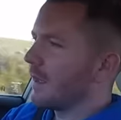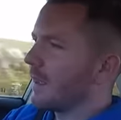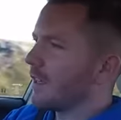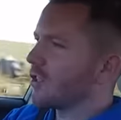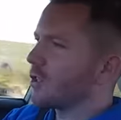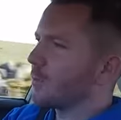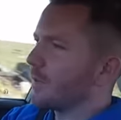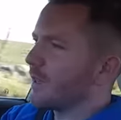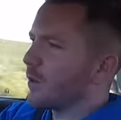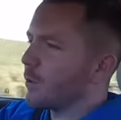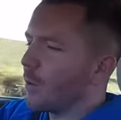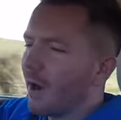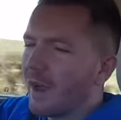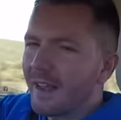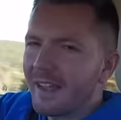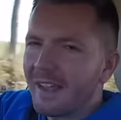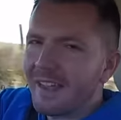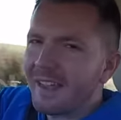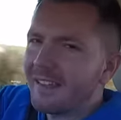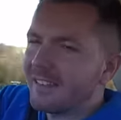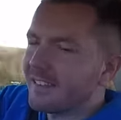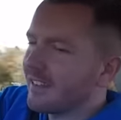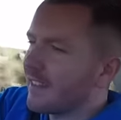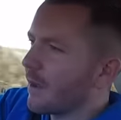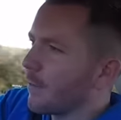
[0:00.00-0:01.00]
should be quite
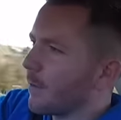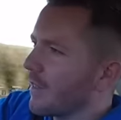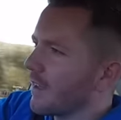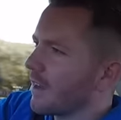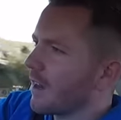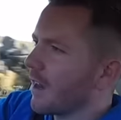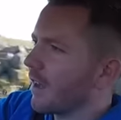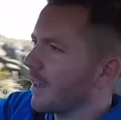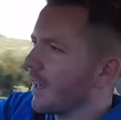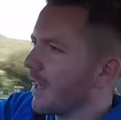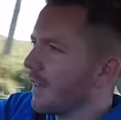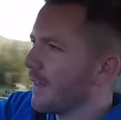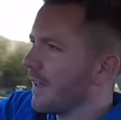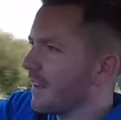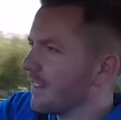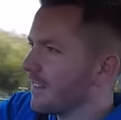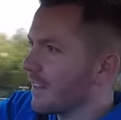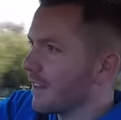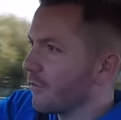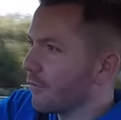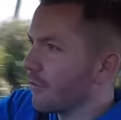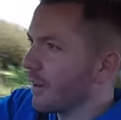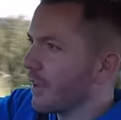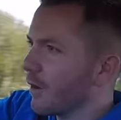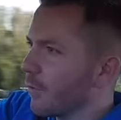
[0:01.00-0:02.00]
easy though with a car like this in
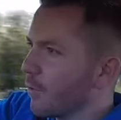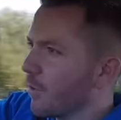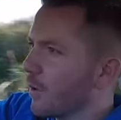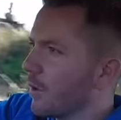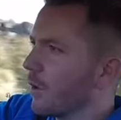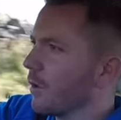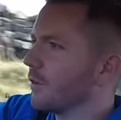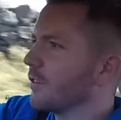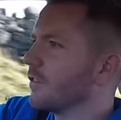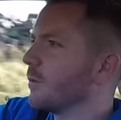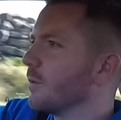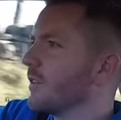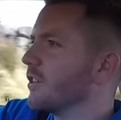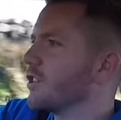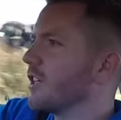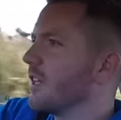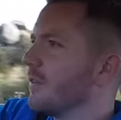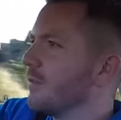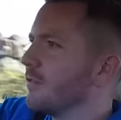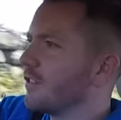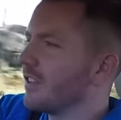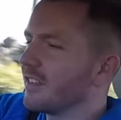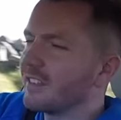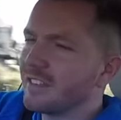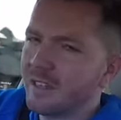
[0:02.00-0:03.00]
the real world to
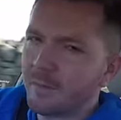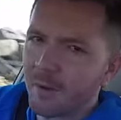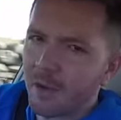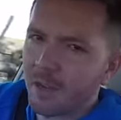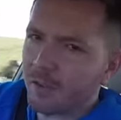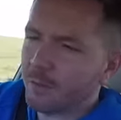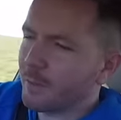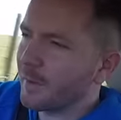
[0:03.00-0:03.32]
achieve sixty miles per